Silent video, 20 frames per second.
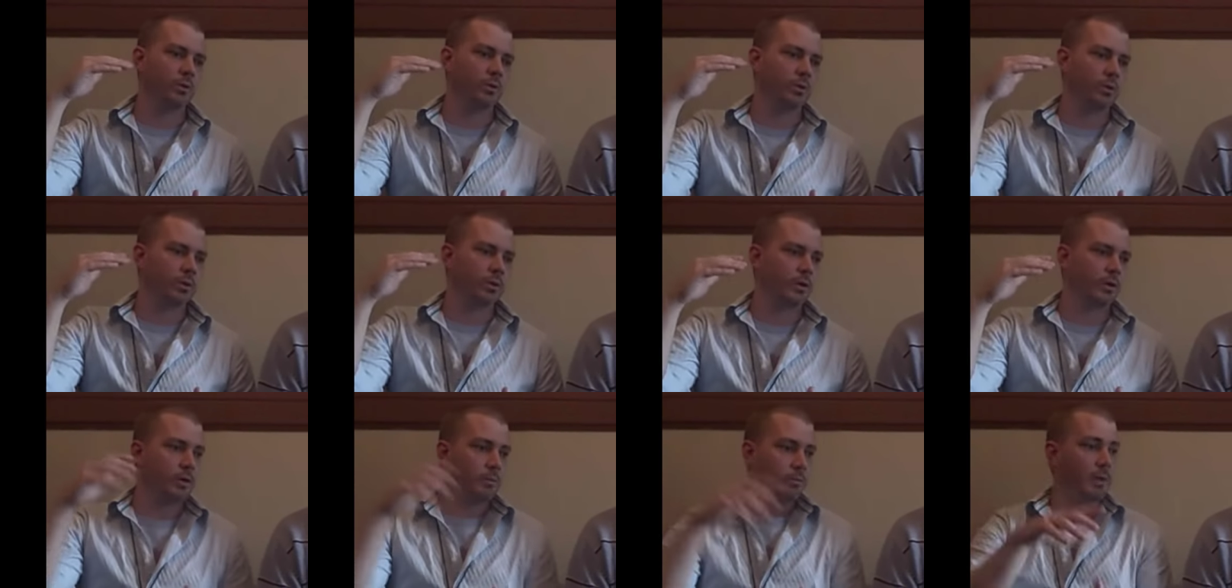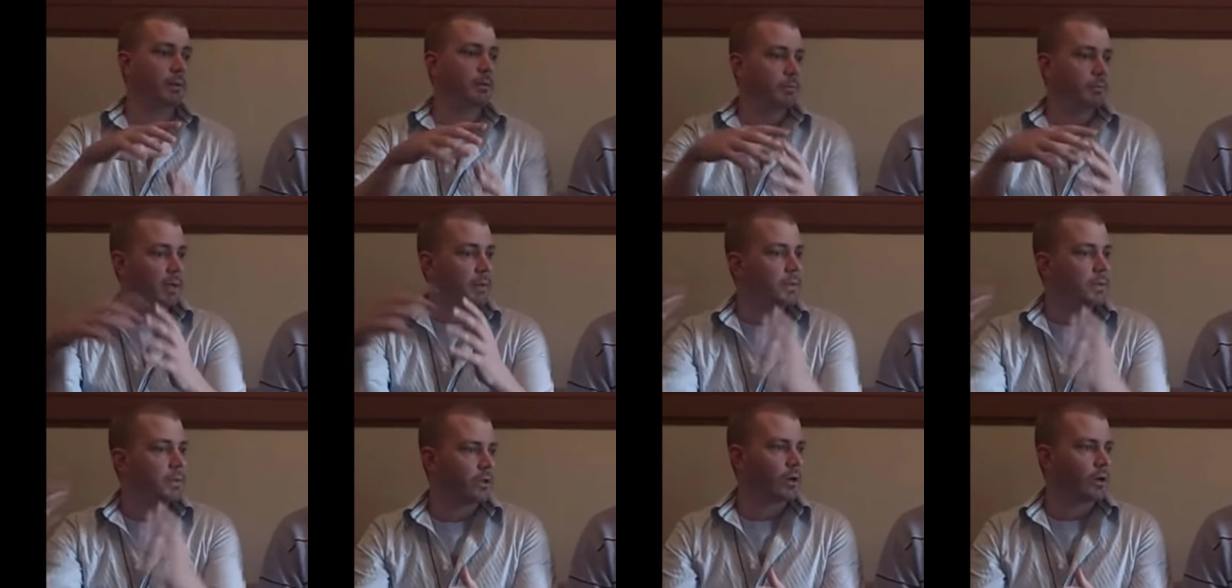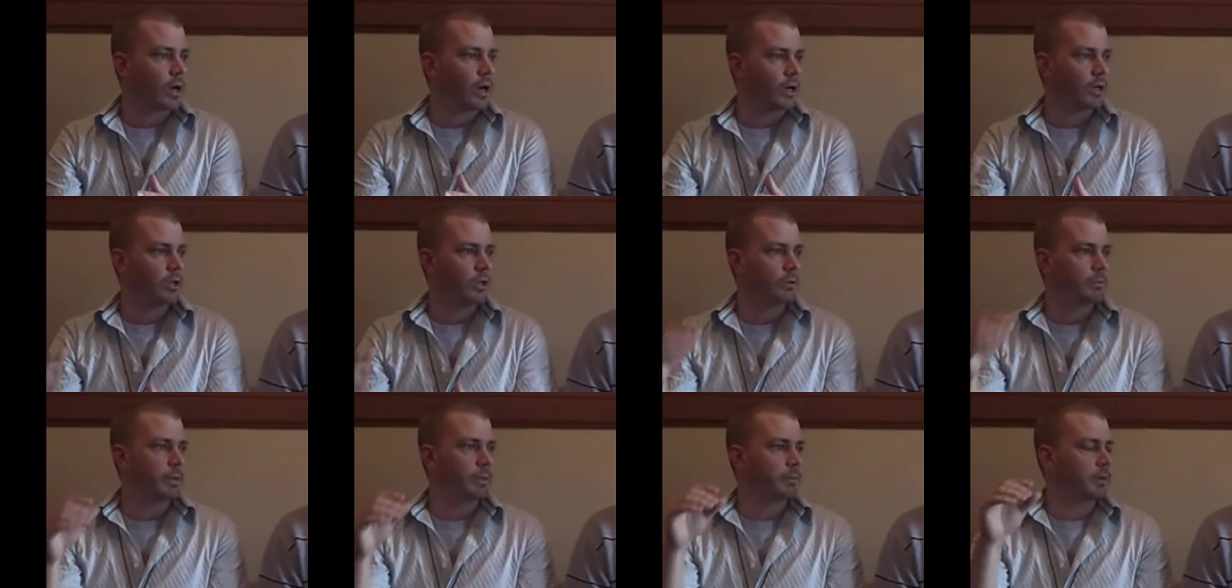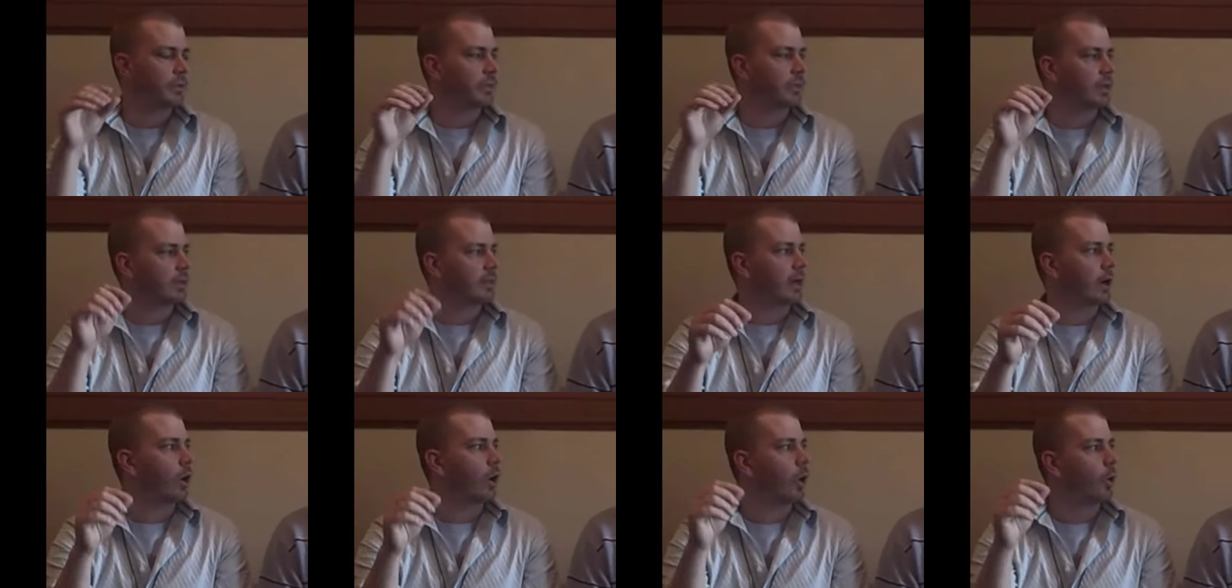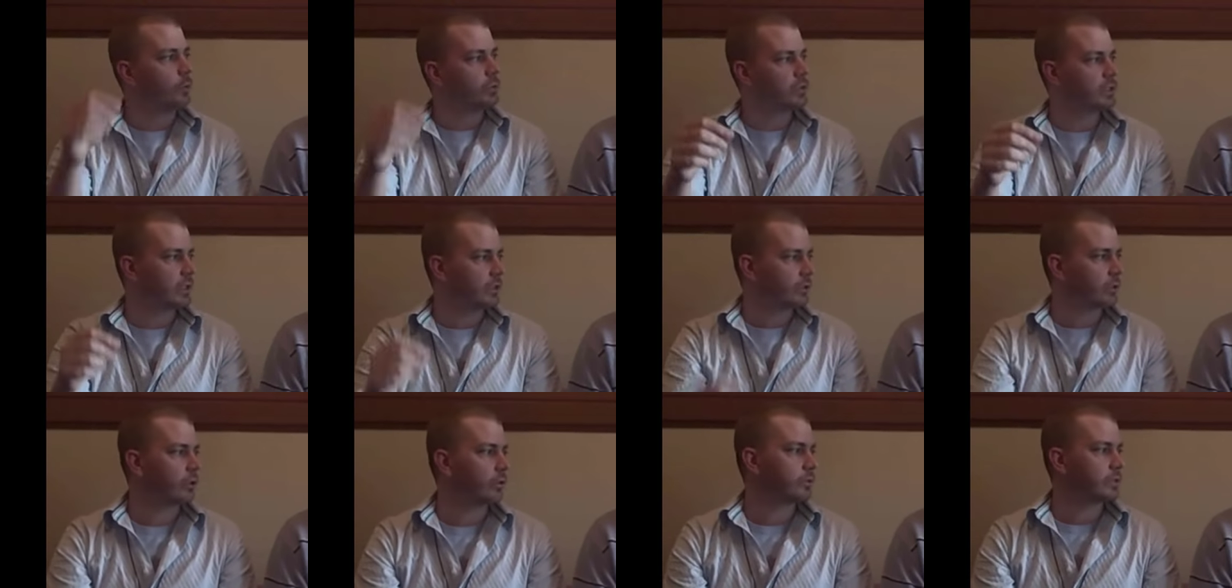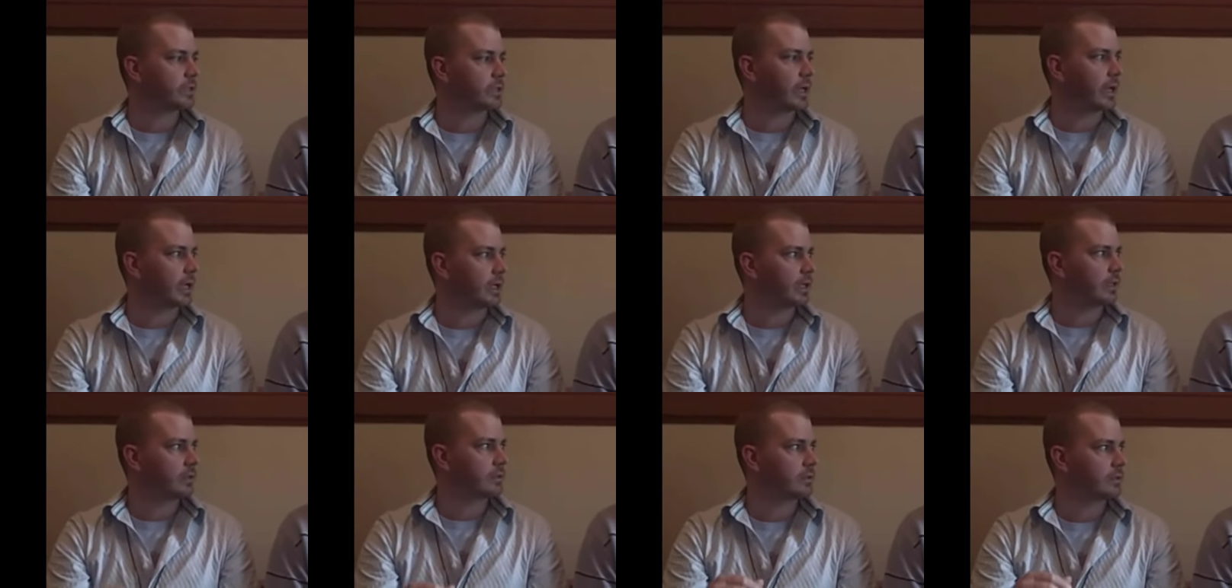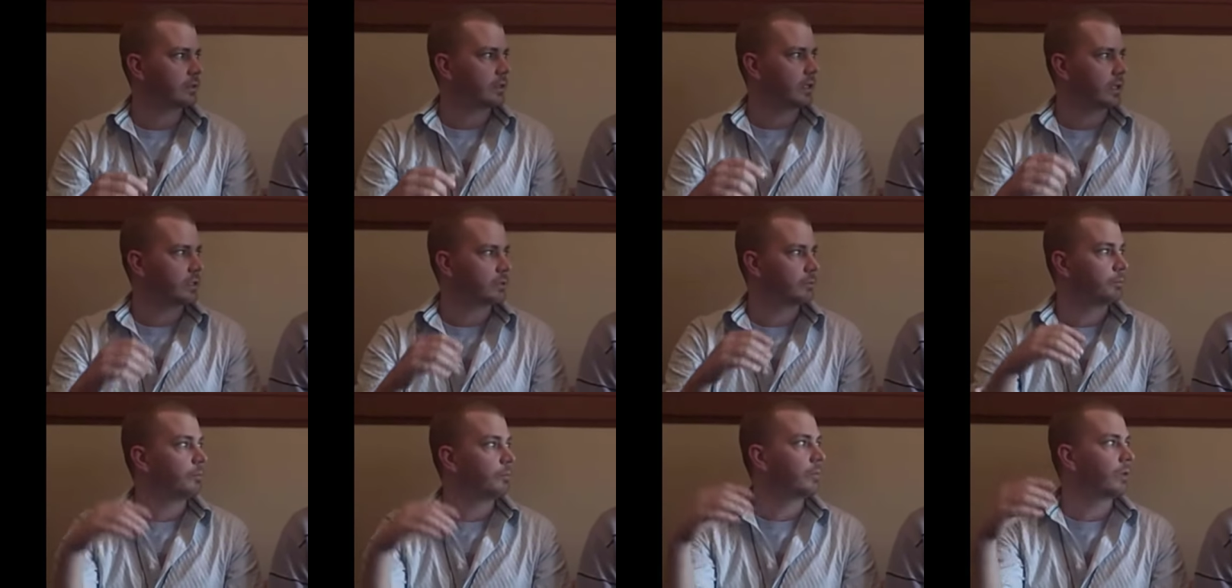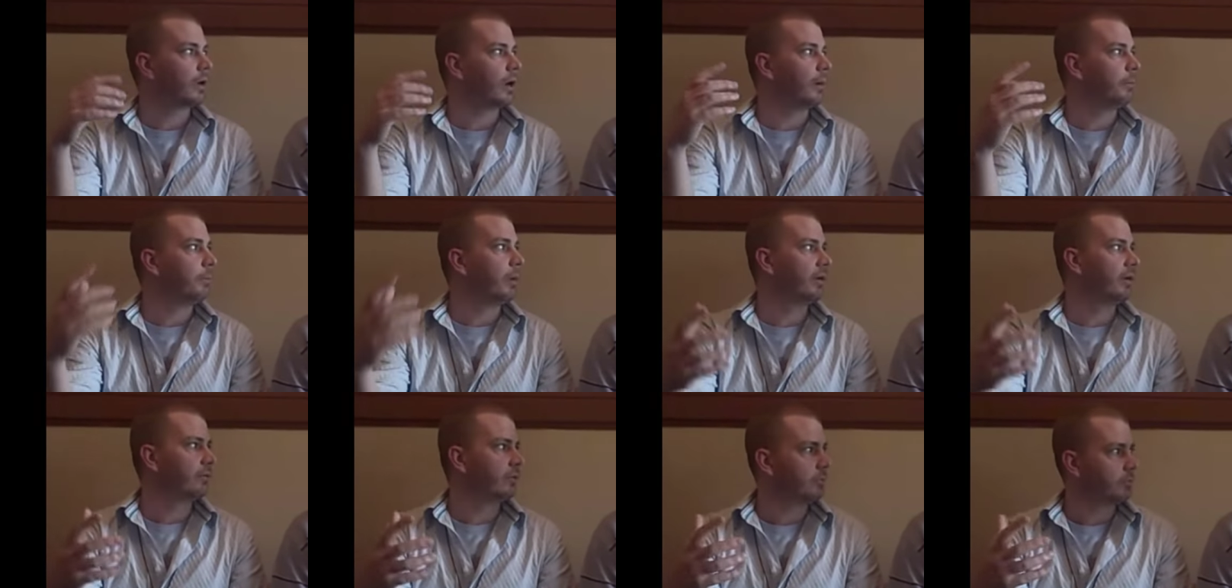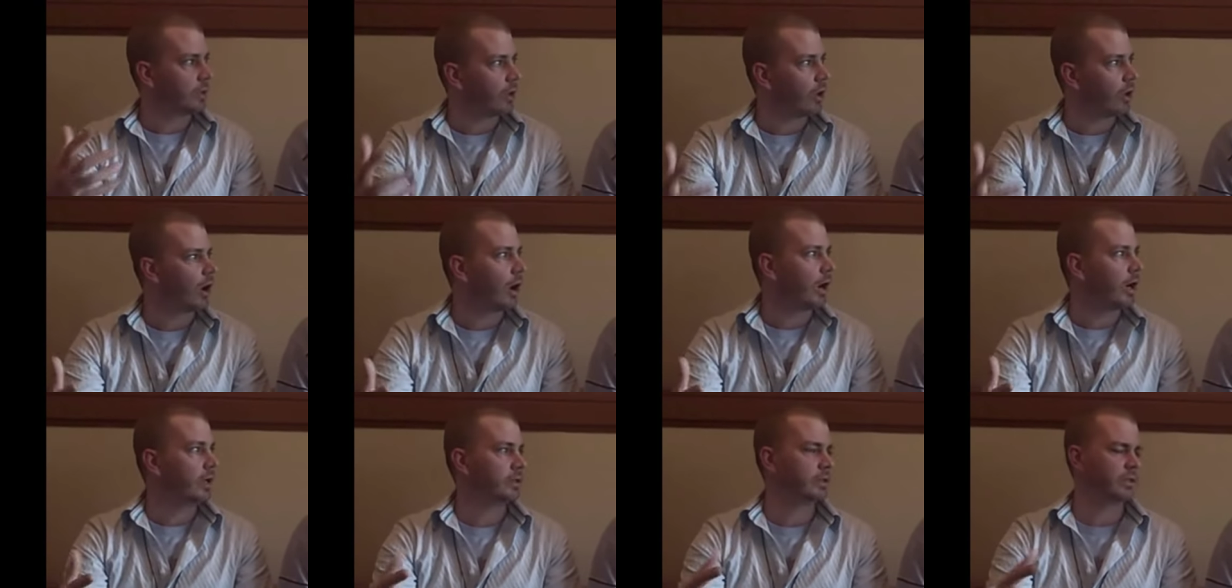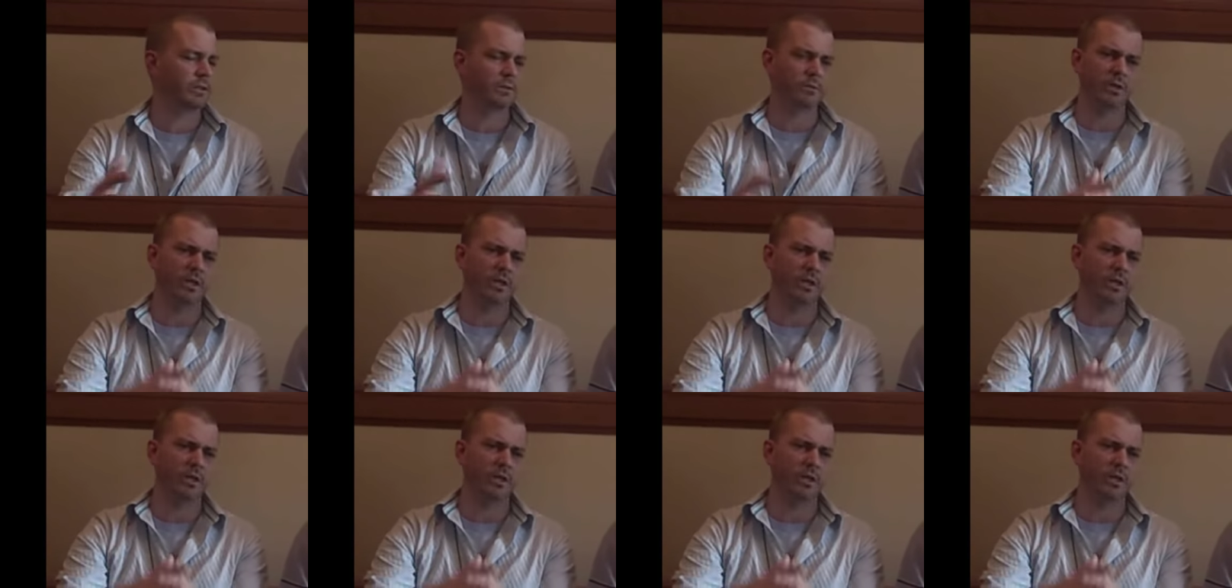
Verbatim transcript: or may, maybe they are a little bit, but think that hosting their own site is above and beyond